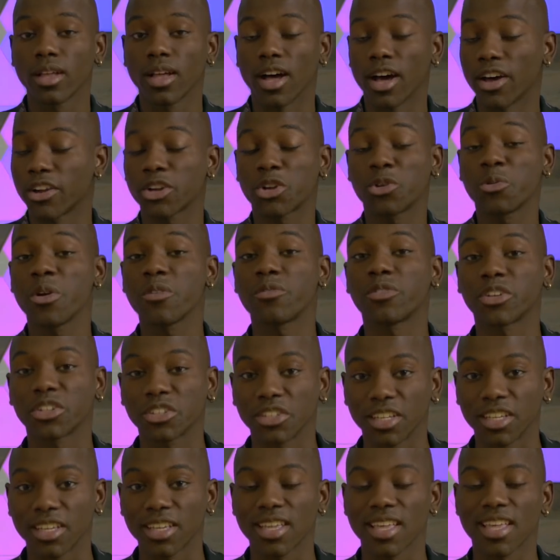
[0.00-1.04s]

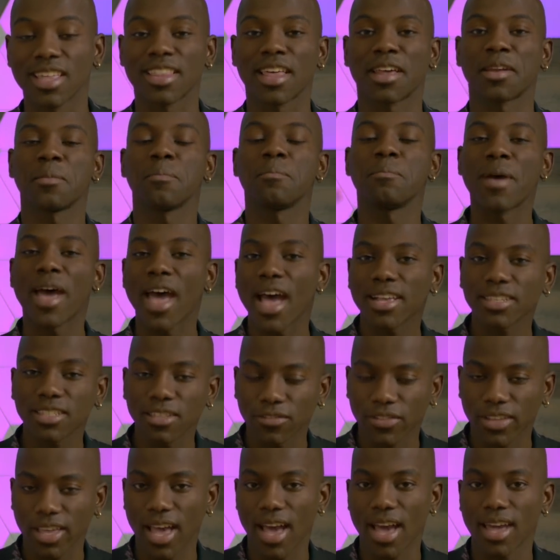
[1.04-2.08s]
unequivocally that a
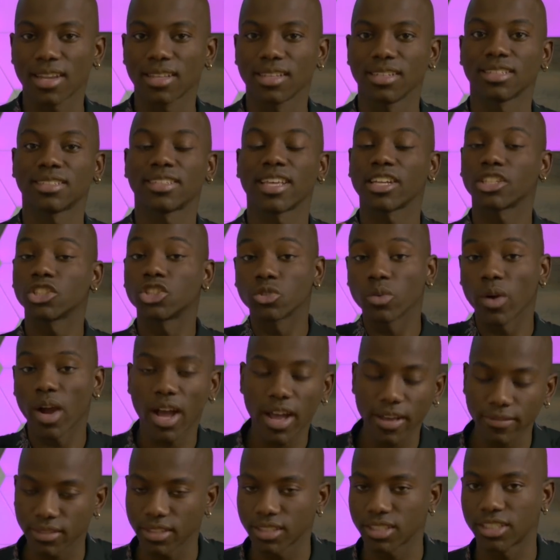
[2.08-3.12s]
massive catalyst that
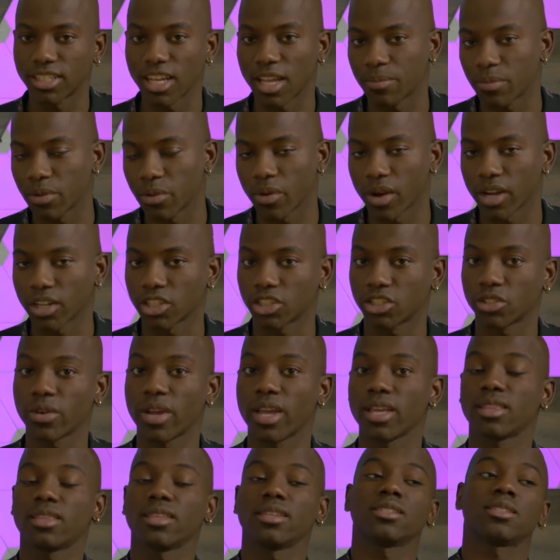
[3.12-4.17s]
drives this JPY
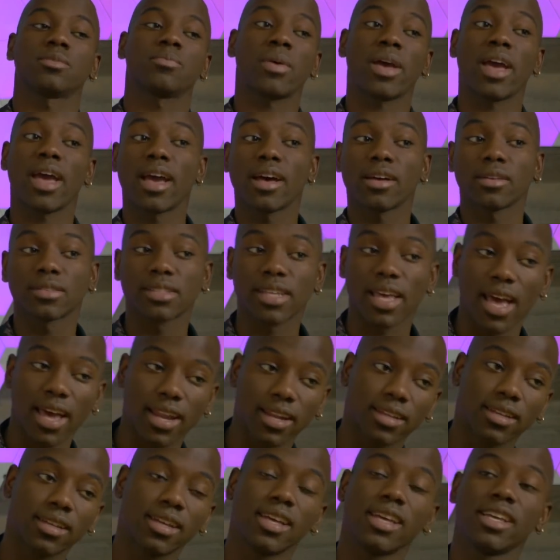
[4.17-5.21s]
strength is pound
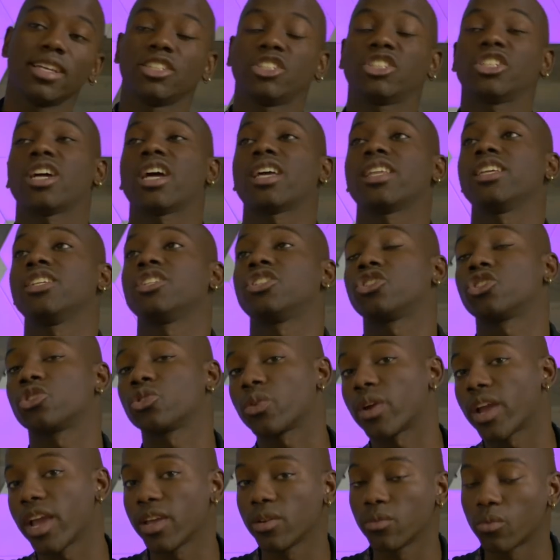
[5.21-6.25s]
data, Chinese
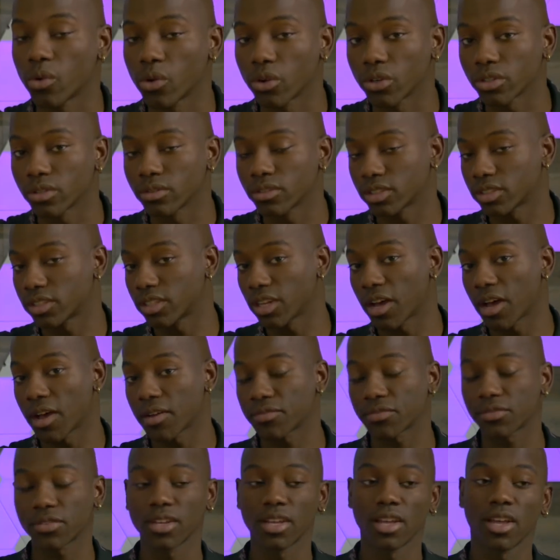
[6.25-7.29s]
trade war
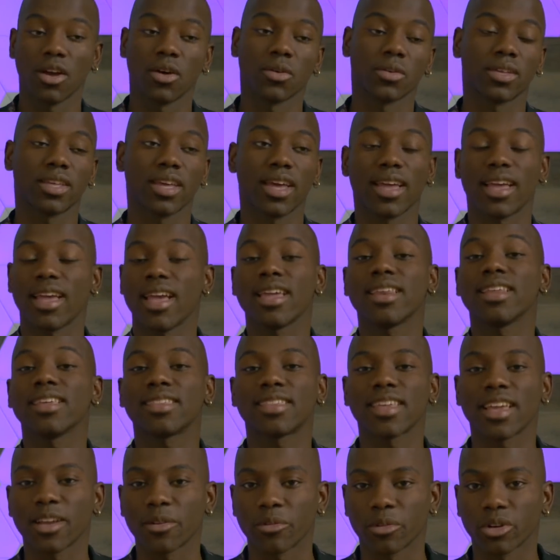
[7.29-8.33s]
stuff, okay?
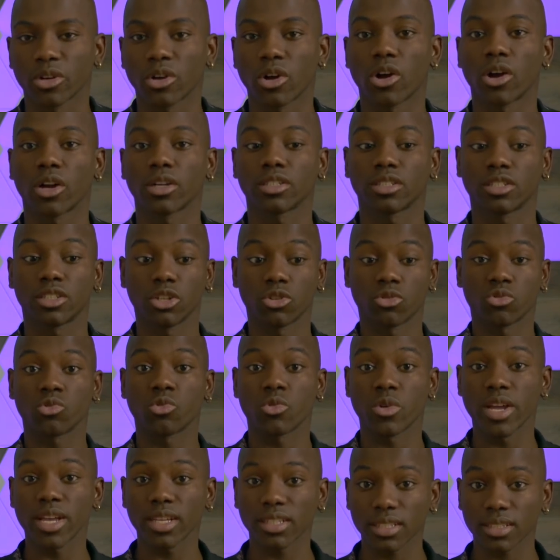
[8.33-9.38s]
Anything in regards to
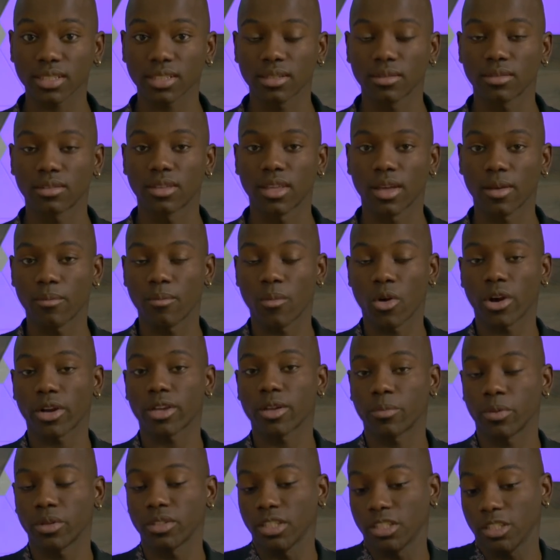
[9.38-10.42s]
risk that
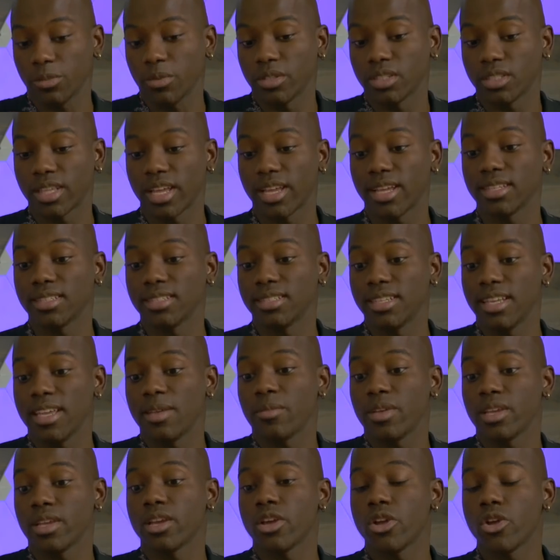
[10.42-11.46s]
market participants think is
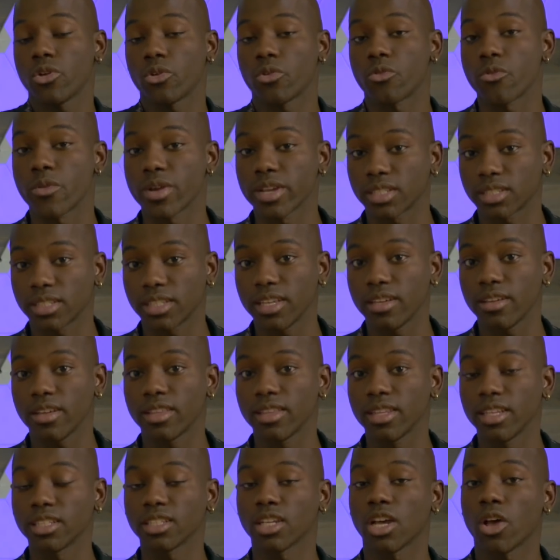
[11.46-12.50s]
deeming risky
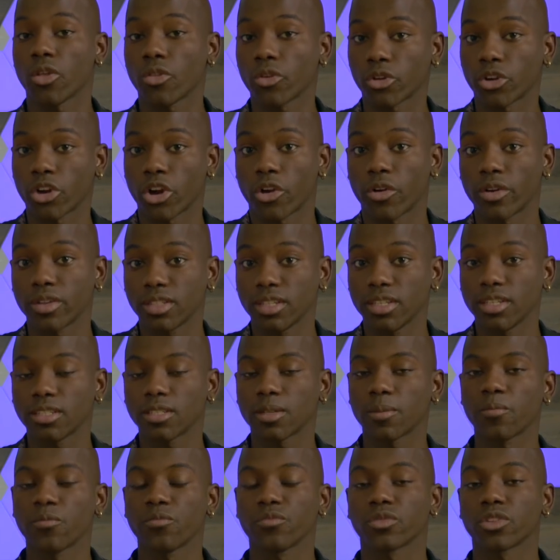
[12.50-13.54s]
in these other
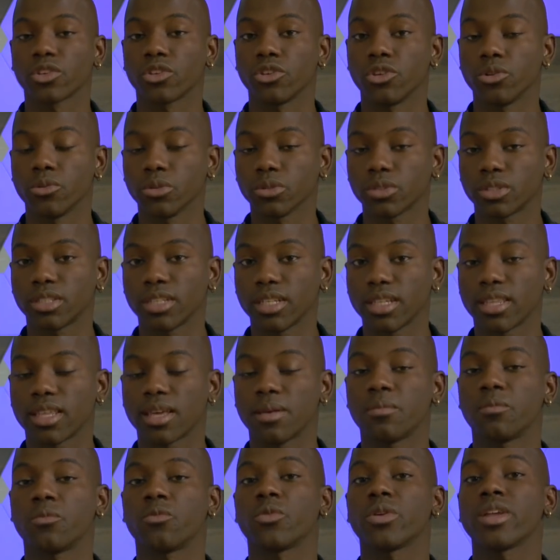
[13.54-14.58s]
currencies, you will see
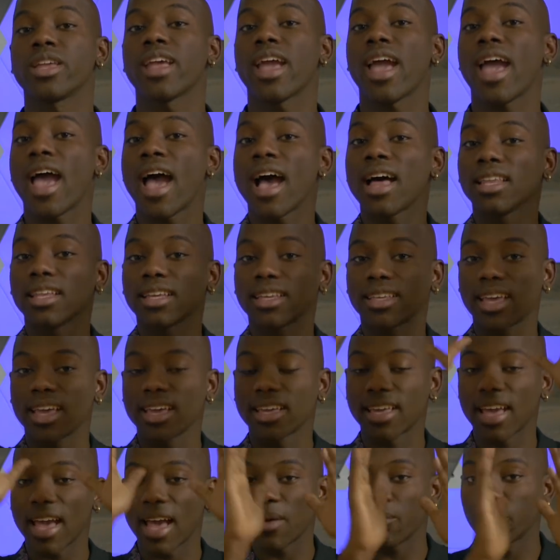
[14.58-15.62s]
them
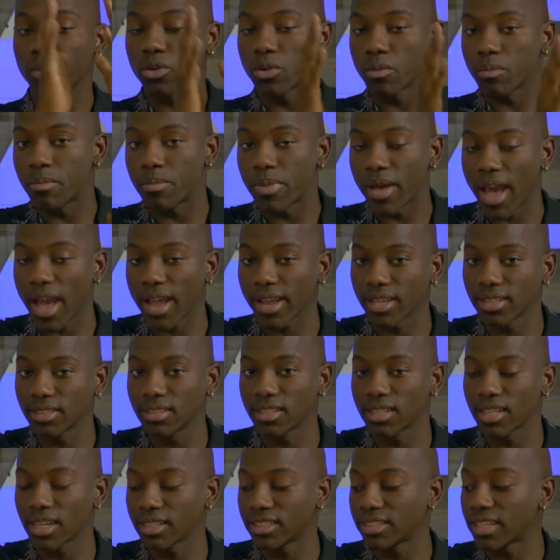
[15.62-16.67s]
reallocate capital back
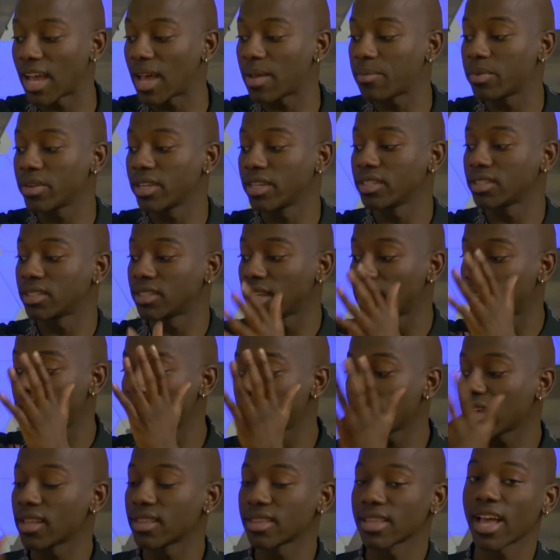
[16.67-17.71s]
into that Japanese
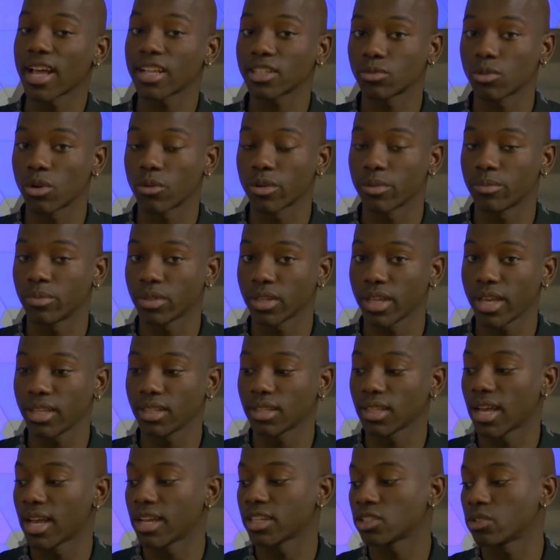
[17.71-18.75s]
yen, and that's what we played
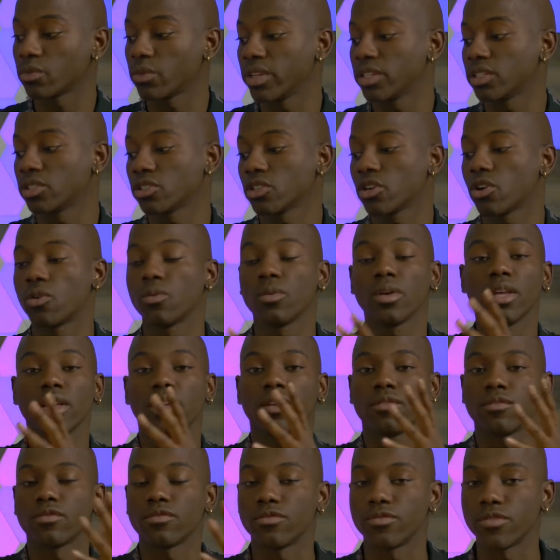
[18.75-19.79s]
last week. So
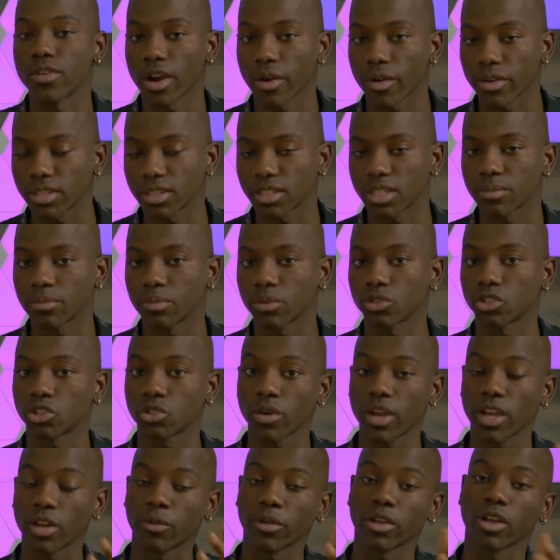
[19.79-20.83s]
very simple
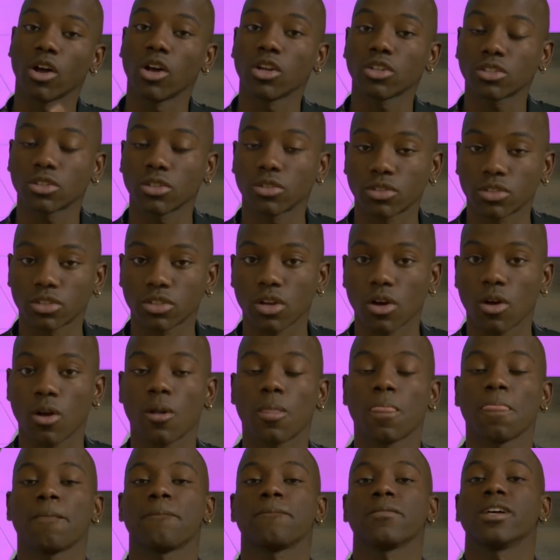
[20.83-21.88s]
trade. We also
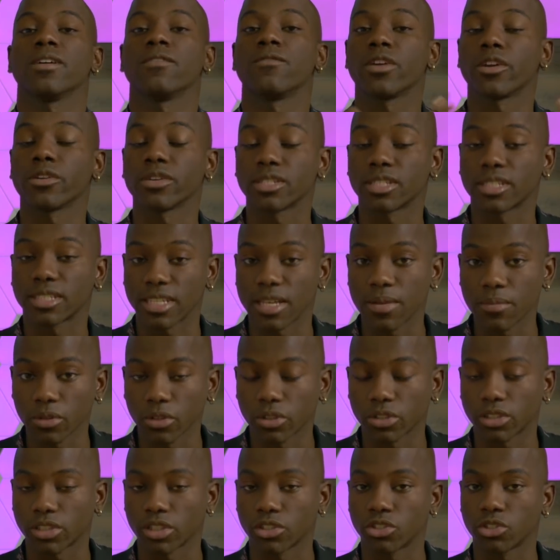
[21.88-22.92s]
saw a very
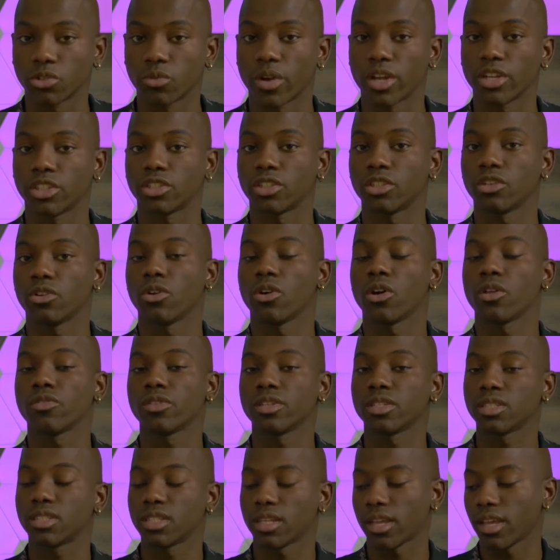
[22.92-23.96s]
similar situation on
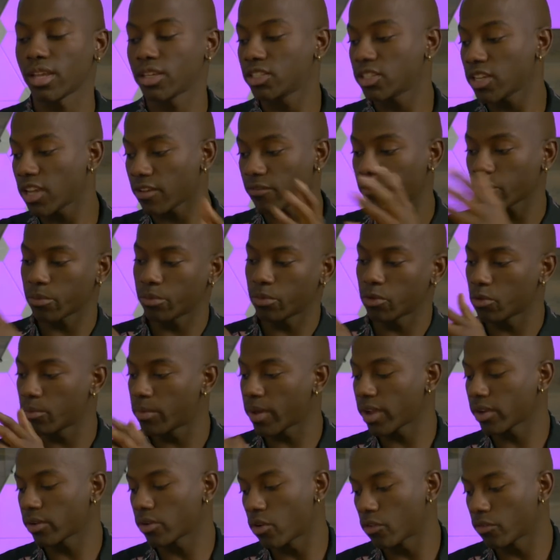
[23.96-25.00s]
the CHF. We'll pull
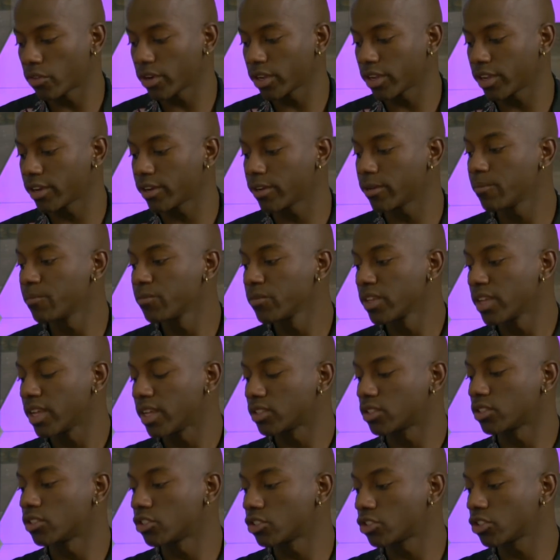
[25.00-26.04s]
back over here
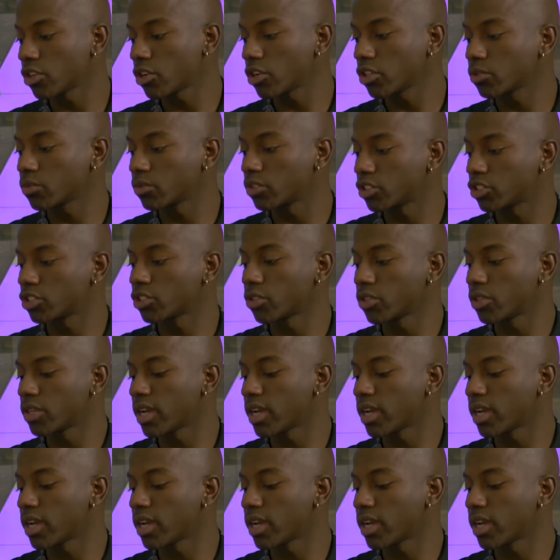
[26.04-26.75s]
into the charts. I want to show you